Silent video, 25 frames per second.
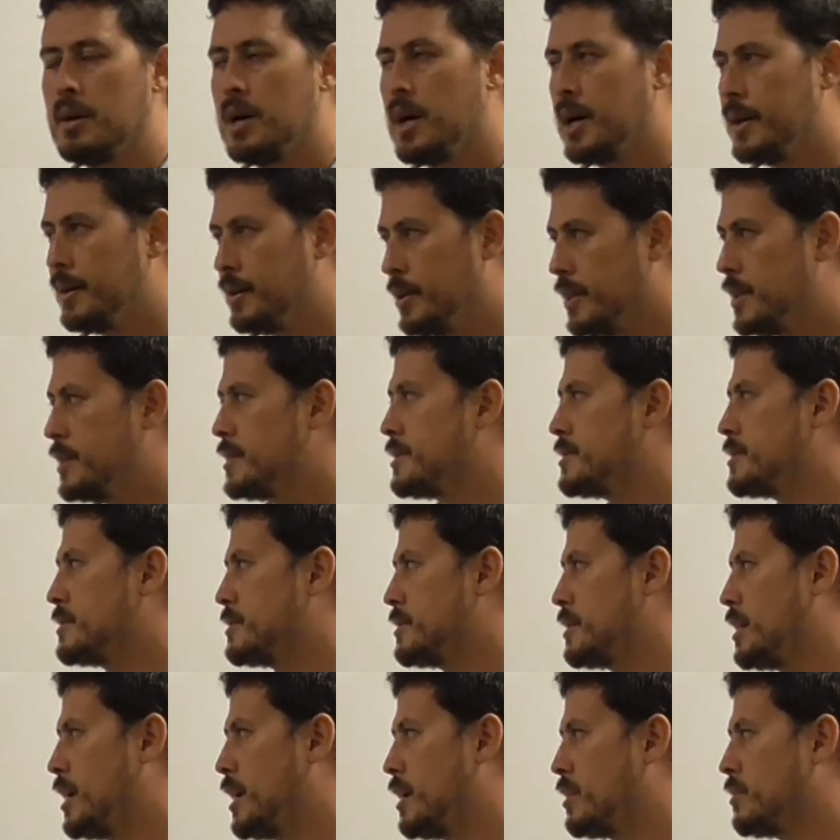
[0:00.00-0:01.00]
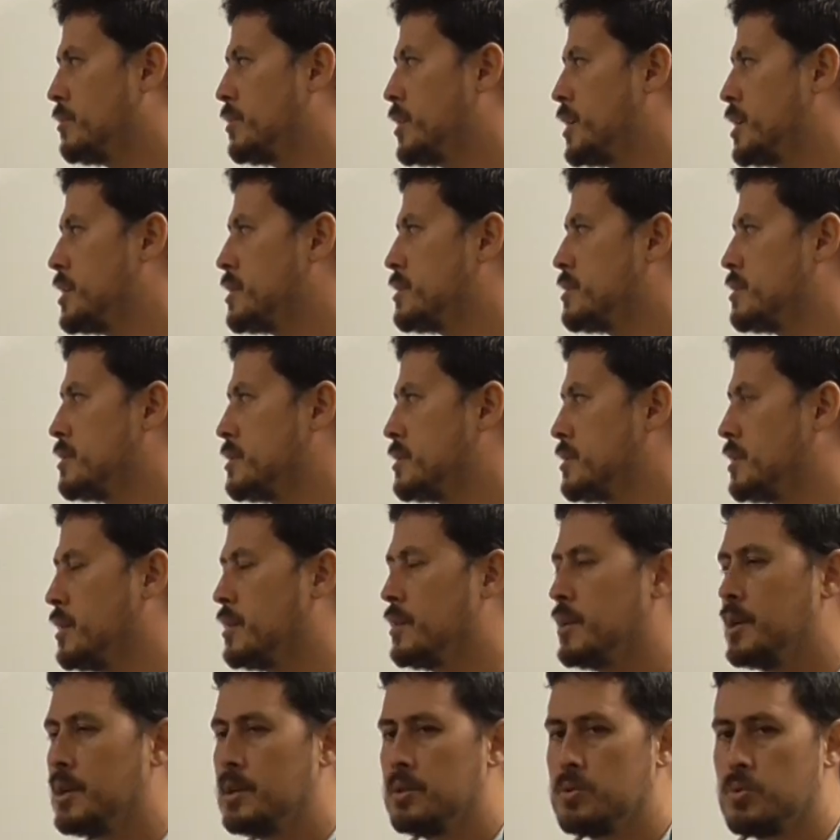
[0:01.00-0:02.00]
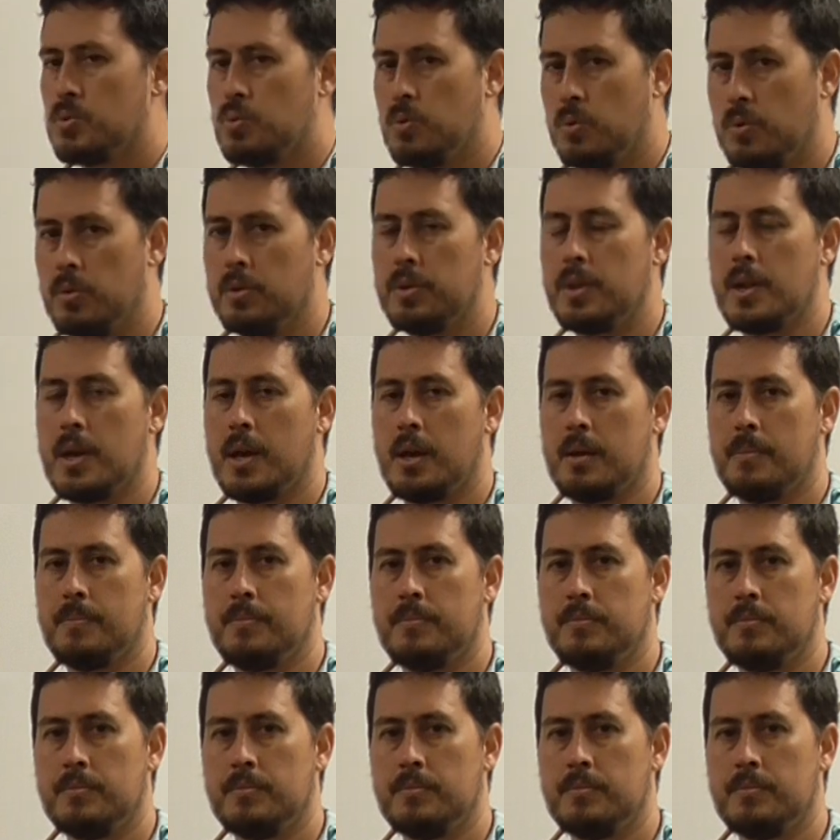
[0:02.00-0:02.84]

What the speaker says: unless otherwise something is drawn there,